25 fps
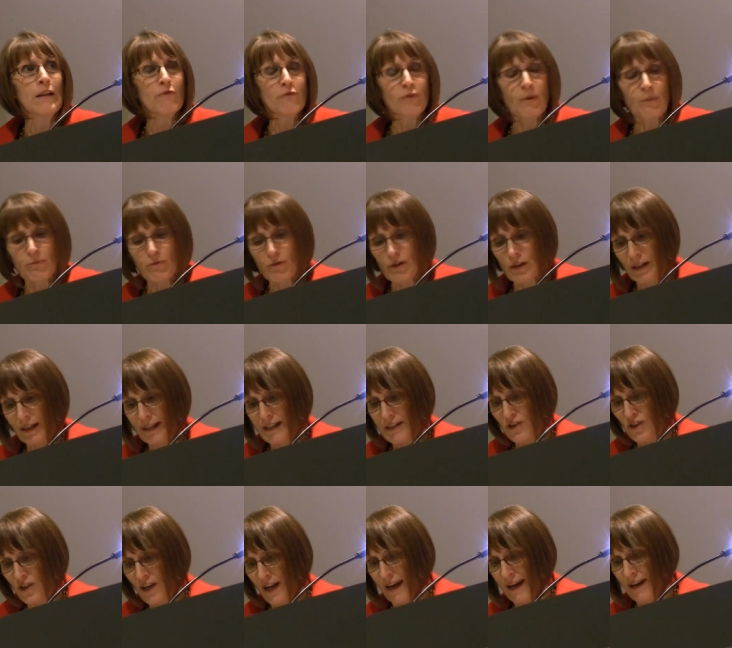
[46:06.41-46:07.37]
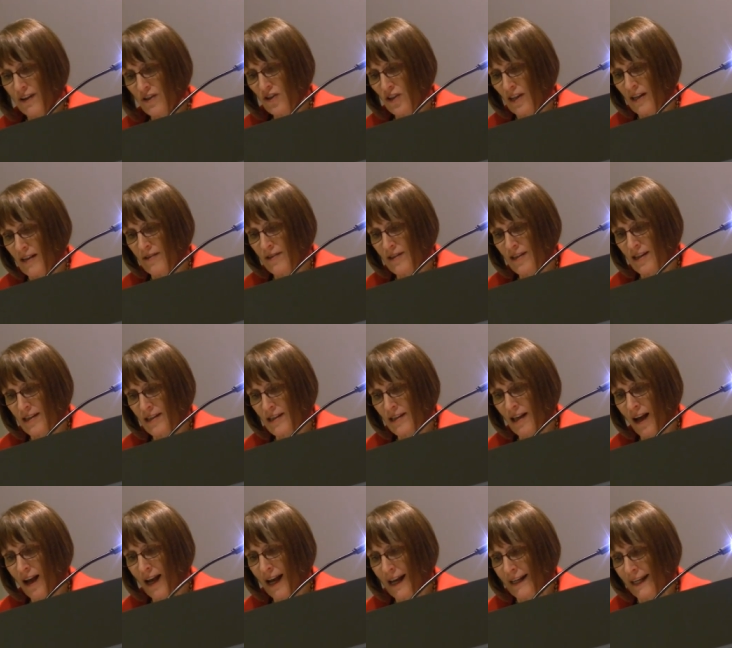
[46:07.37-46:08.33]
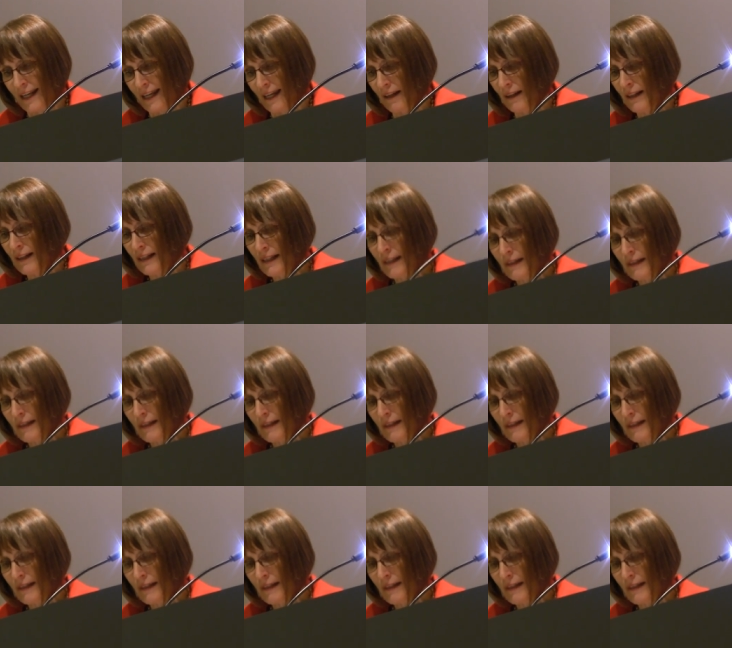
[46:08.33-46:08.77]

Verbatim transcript: from really changing society.